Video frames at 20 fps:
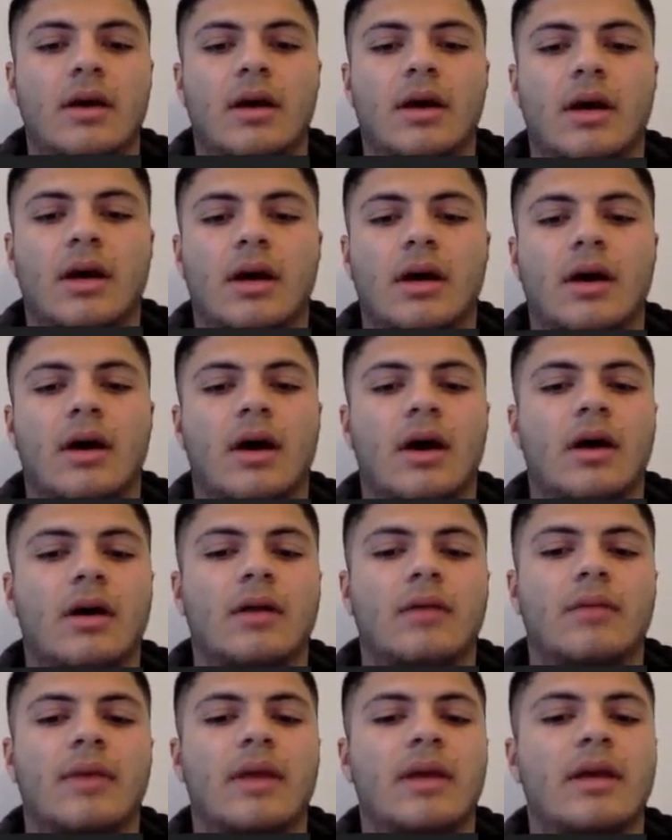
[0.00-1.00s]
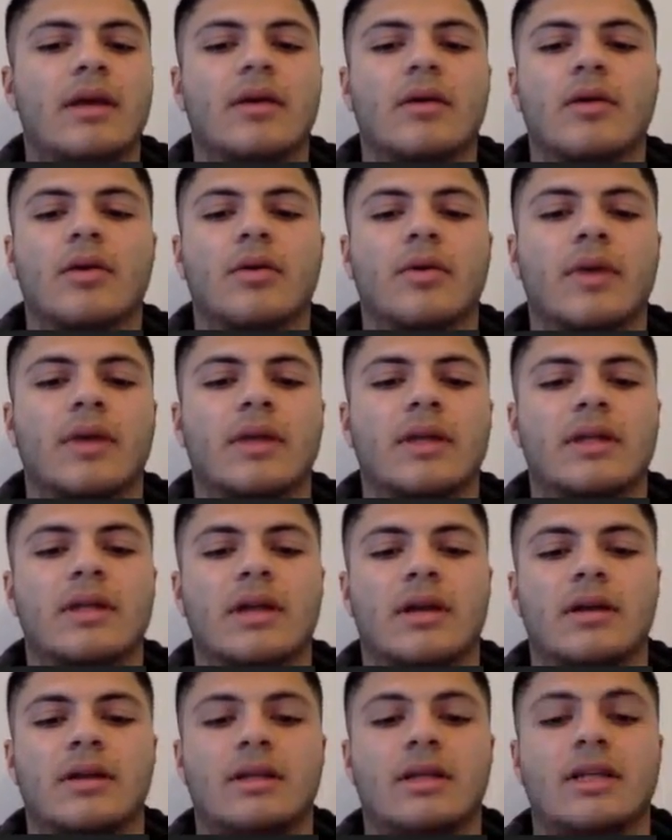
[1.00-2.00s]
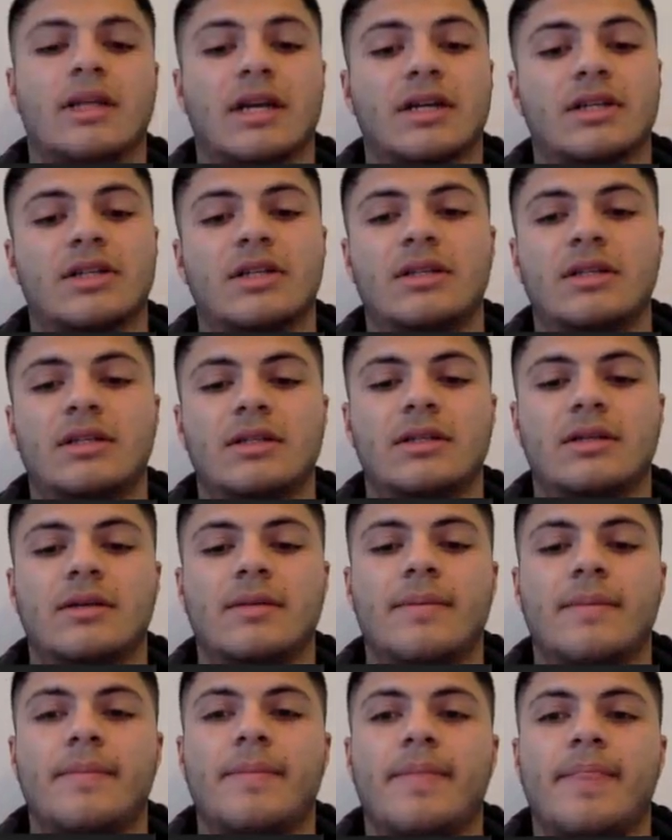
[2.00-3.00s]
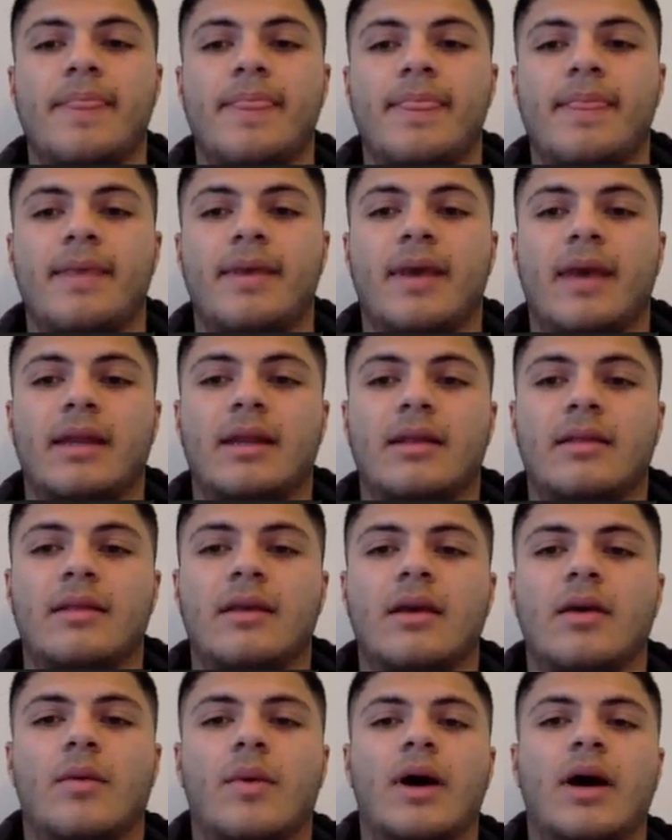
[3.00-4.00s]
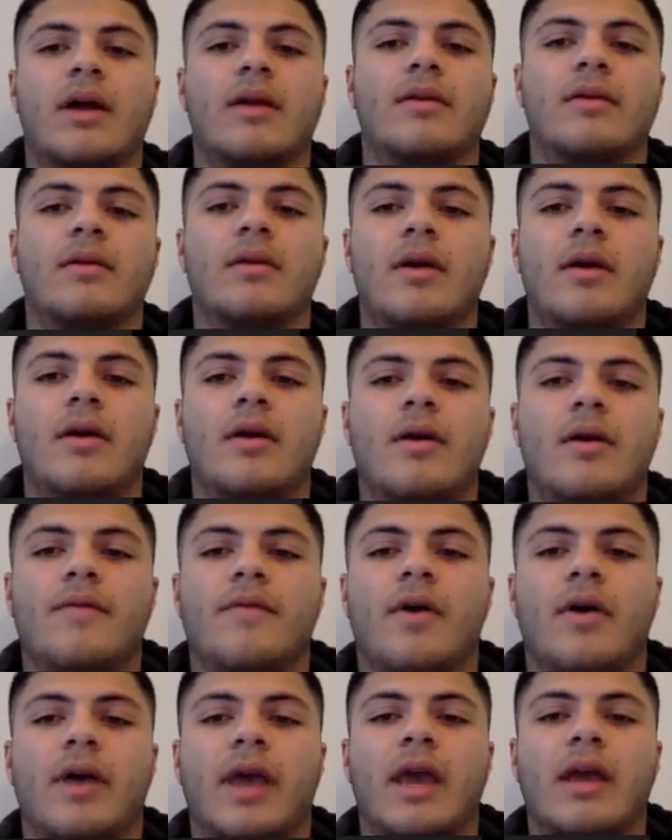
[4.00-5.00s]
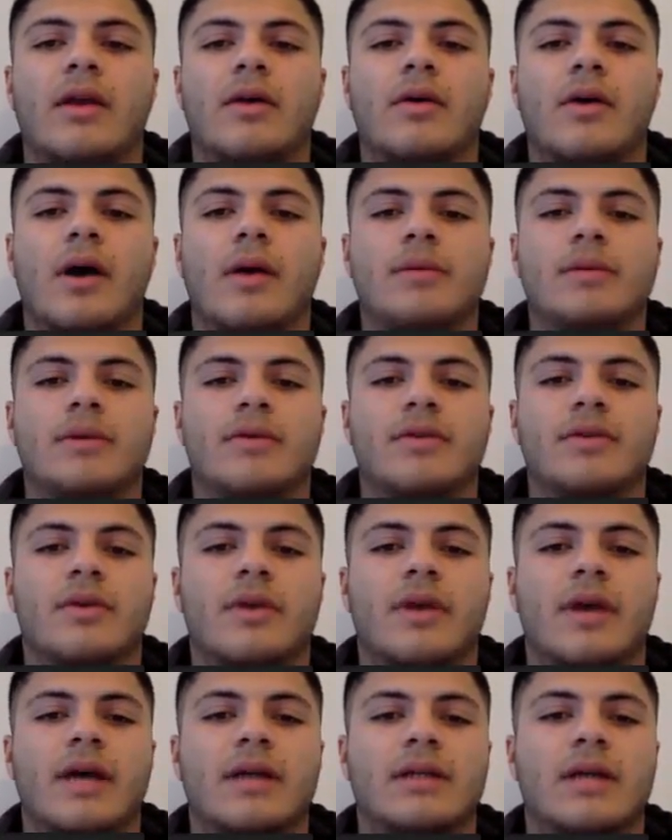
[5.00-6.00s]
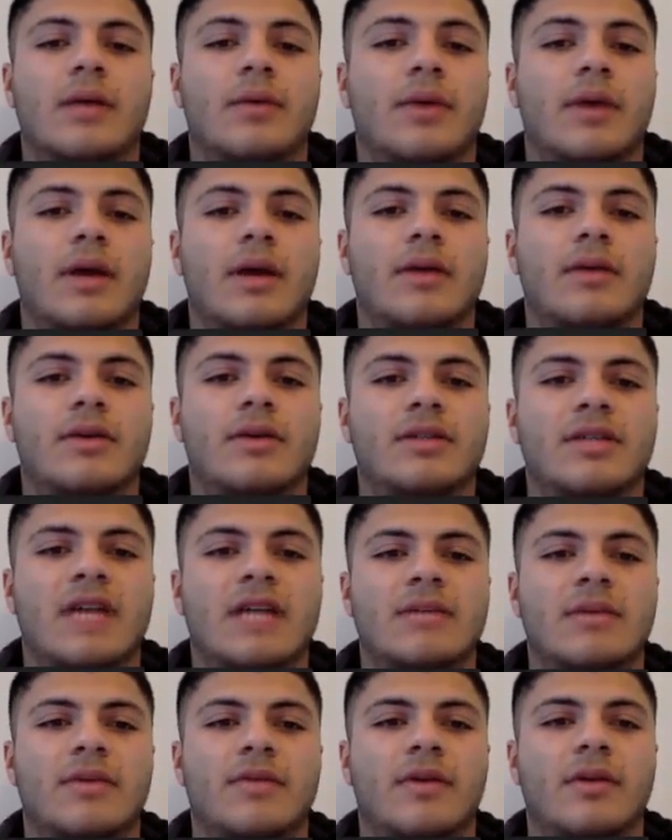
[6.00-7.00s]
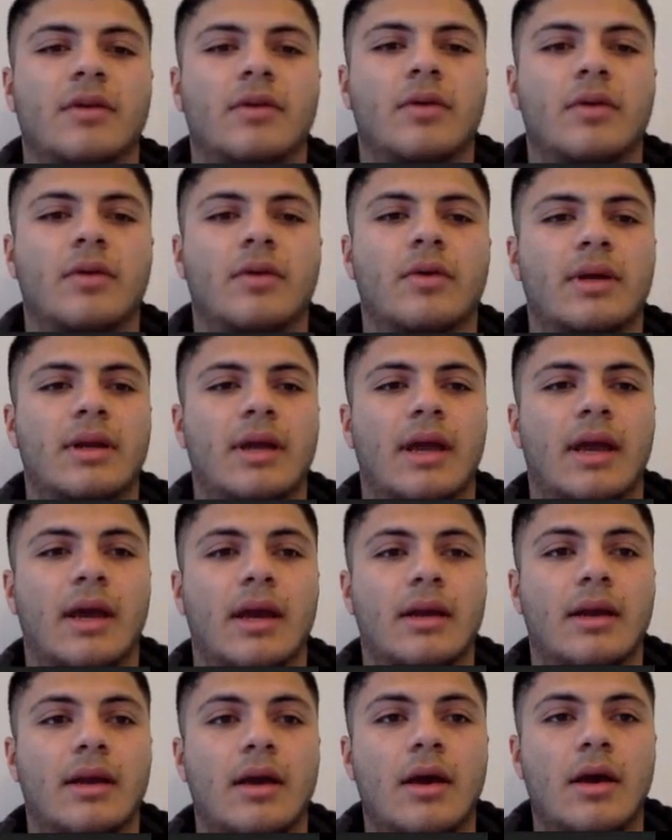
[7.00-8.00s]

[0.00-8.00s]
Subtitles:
automated earthquake detections. And then the Hawaiian Volcano Observatory has upgraded their seismic field equipment and